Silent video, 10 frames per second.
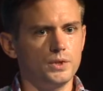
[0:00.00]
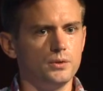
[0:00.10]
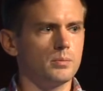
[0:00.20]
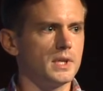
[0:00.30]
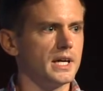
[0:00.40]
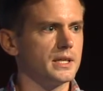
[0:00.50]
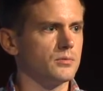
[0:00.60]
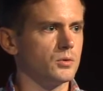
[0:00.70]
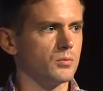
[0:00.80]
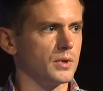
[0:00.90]
you apply it, it
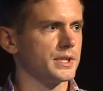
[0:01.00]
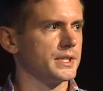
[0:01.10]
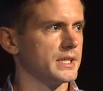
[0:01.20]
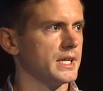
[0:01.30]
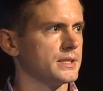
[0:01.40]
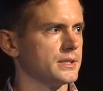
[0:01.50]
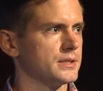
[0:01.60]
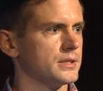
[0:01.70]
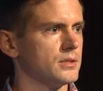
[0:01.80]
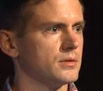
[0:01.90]
will work in the cases
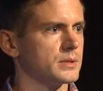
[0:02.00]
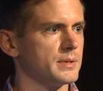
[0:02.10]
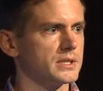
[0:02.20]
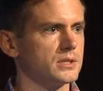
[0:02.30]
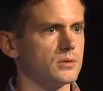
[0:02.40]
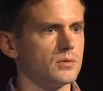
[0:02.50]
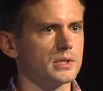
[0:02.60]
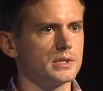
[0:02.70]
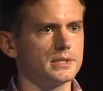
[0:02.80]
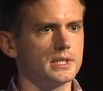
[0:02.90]
that you expect it to
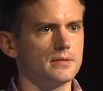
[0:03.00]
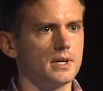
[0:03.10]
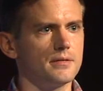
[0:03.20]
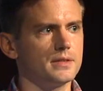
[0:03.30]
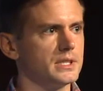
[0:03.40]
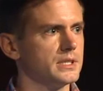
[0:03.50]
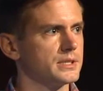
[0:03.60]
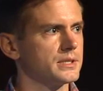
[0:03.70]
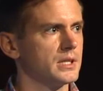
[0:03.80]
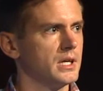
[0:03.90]
work, instead of having
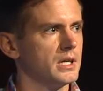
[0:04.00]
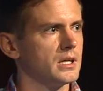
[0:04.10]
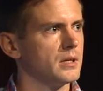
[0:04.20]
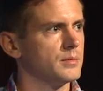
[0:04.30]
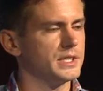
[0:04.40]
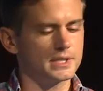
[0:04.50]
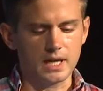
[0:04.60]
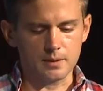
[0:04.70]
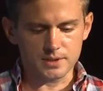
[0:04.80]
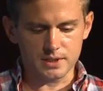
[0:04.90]
these
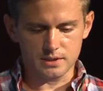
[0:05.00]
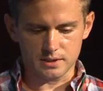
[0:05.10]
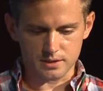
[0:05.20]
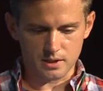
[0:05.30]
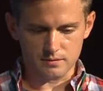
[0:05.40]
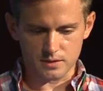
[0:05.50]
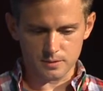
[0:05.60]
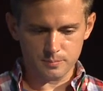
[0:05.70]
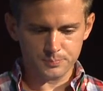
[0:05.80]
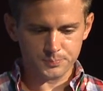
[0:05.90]
gaps that it doesn't cover.
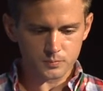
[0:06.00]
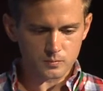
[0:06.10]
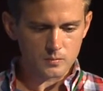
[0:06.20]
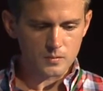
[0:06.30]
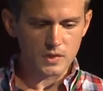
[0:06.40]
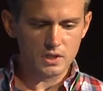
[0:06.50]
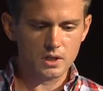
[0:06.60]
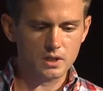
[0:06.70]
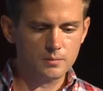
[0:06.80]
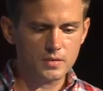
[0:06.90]

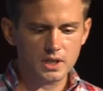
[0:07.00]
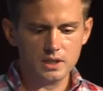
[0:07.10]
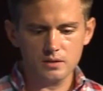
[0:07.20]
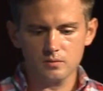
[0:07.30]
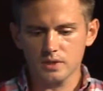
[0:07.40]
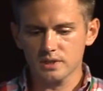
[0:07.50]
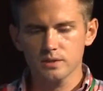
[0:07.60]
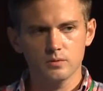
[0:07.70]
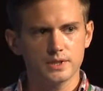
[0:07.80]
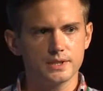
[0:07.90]
And then we also
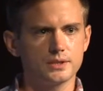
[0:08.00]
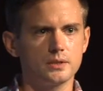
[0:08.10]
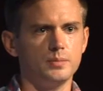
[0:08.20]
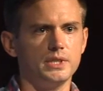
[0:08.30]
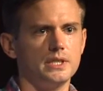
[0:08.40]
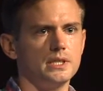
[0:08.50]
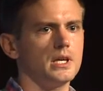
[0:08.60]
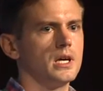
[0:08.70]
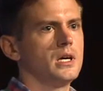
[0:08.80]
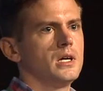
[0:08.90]
want this to be
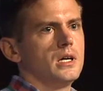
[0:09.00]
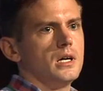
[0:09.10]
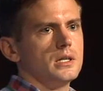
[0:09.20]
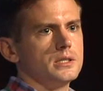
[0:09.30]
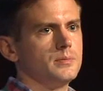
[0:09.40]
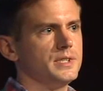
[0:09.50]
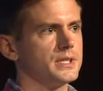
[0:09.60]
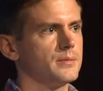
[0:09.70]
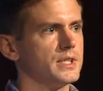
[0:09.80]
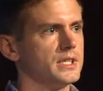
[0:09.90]

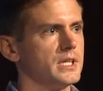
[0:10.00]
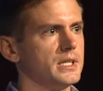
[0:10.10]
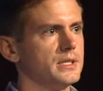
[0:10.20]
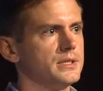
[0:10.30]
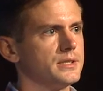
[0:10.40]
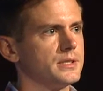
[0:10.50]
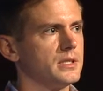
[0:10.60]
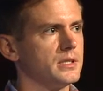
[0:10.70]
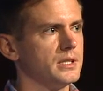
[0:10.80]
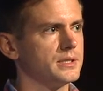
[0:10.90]
something that is
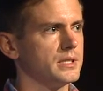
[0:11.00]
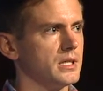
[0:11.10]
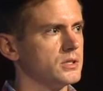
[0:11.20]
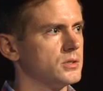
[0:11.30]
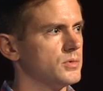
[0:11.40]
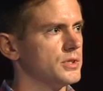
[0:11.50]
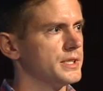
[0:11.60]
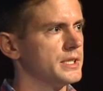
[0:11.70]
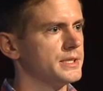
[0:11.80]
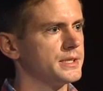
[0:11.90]
intelligible,
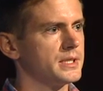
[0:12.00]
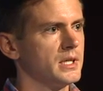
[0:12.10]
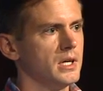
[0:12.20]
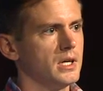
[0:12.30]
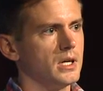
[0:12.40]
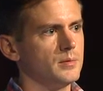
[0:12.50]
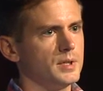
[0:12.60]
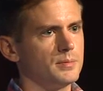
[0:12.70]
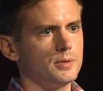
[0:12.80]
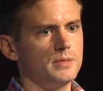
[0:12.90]
that is
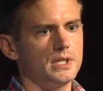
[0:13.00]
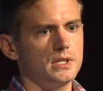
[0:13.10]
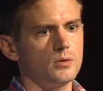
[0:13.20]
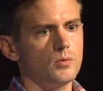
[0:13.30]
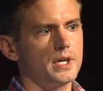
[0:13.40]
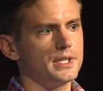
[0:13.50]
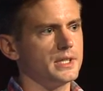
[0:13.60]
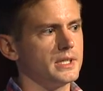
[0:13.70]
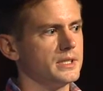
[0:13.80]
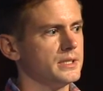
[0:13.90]
implemented in a way
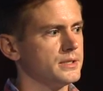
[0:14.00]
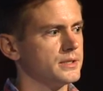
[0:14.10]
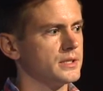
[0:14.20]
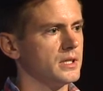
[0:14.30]
that is